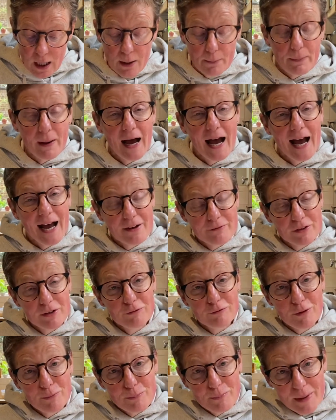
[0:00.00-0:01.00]
But having
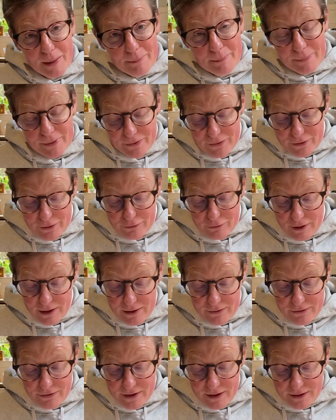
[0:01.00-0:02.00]
remembered the
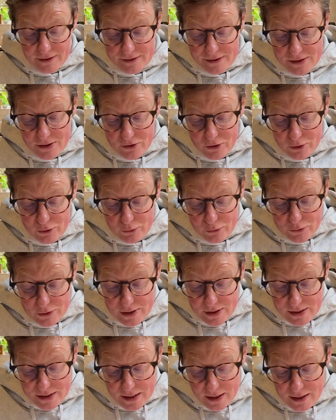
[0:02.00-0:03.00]
great things that the Lord
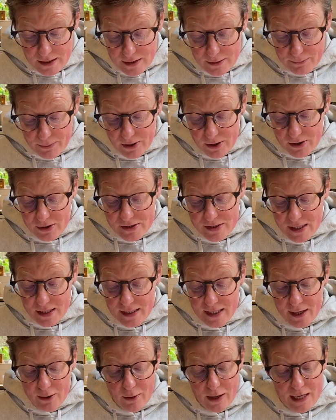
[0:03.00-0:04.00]
has done in the past, they're
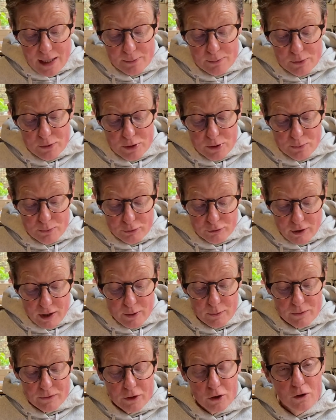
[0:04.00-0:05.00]
now able to pray
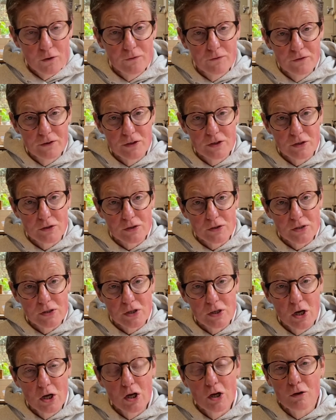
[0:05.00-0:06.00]
with confidence,
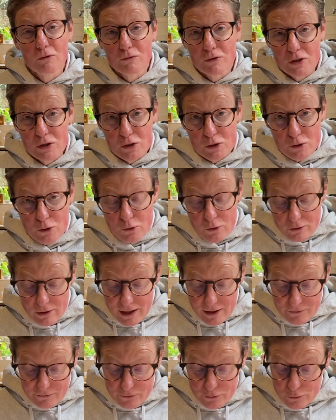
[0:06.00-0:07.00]
restore
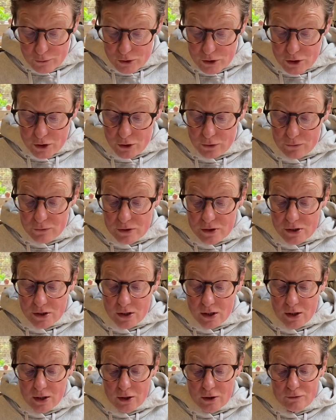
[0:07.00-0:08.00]
our fortunes,
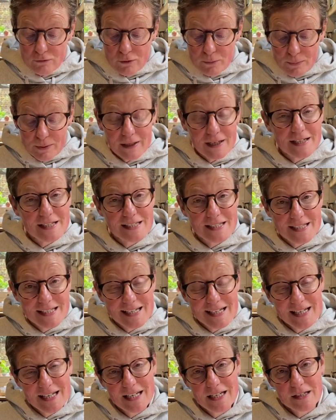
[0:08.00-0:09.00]
replace
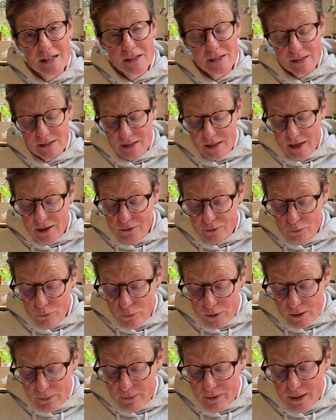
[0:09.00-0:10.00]
tears and
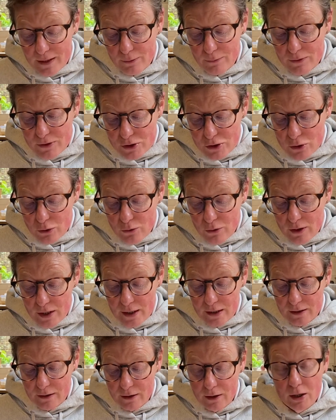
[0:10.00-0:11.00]
weeping with
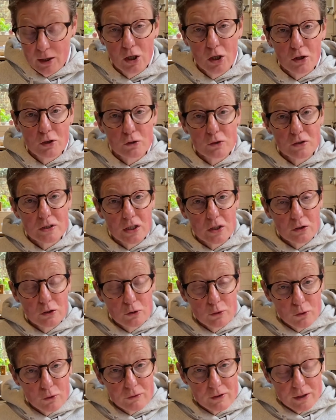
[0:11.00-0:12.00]
joy, not
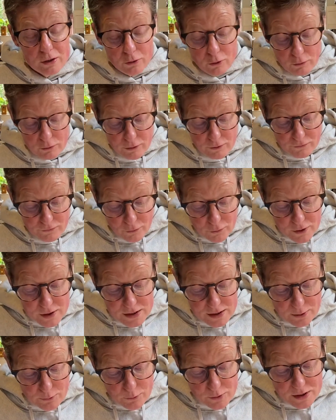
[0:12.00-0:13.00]
ignoring or
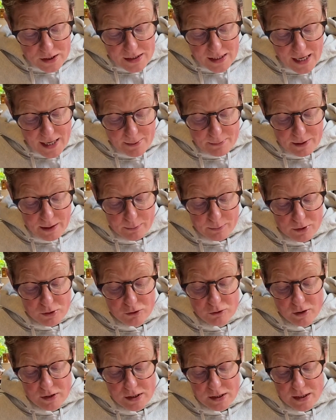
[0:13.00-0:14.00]
avoiding what is happening, but
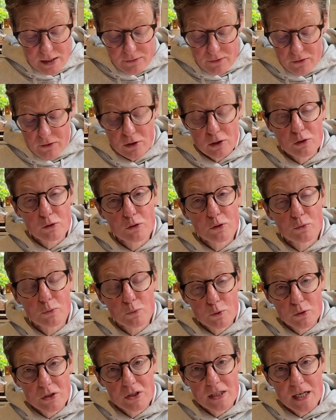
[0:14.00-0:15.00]
trusting that the Lord
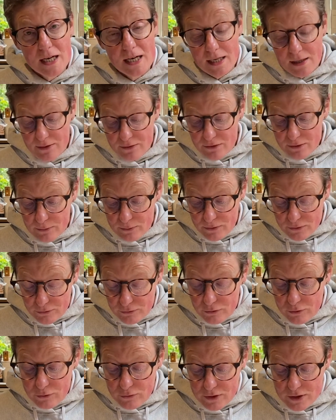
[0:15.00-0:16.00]
would take them
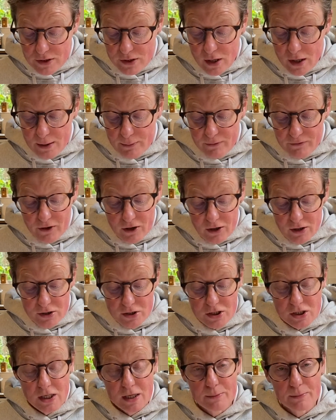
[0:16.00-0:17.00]
through the time of
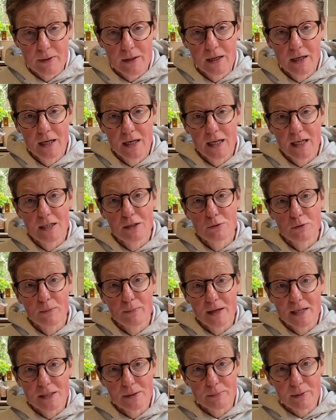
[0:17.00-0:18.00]
hardship into a
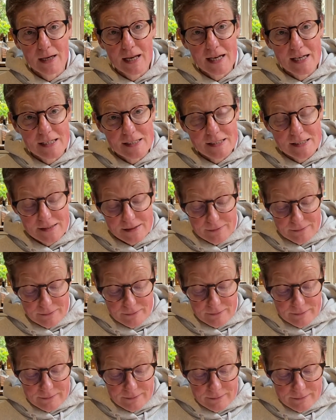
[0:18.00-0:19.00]
better place.
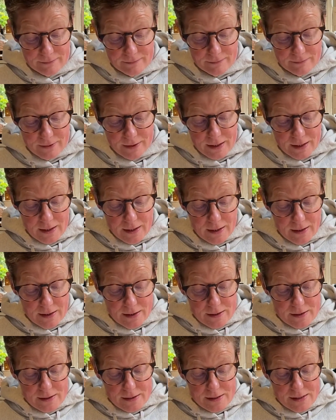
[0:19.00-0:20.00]

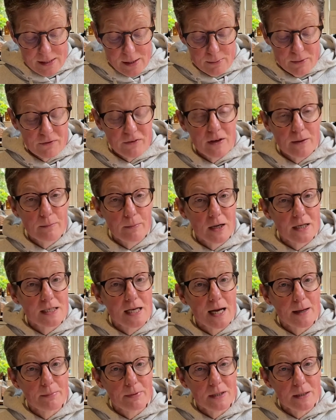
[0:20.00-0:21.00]
Some of it might
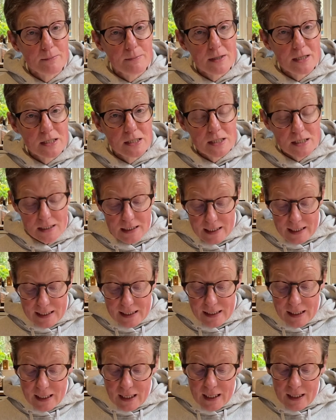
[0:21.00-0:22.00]
happen
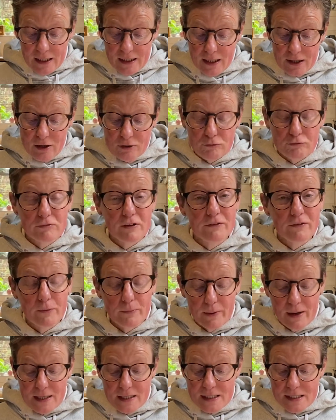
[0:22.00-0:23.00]
immediately, like a
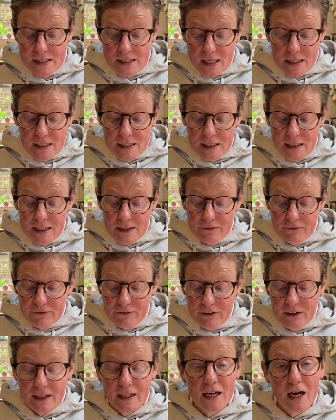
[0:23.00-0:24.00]
riverbed suddenly
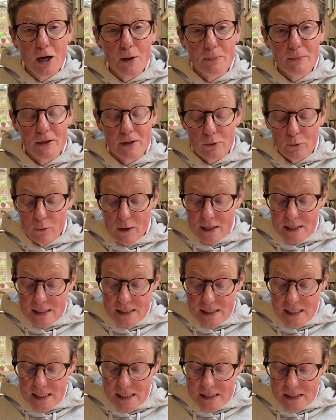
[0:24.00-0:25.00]
filling up in the wet
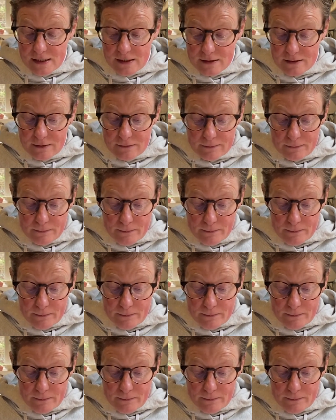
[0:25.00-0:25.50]
season.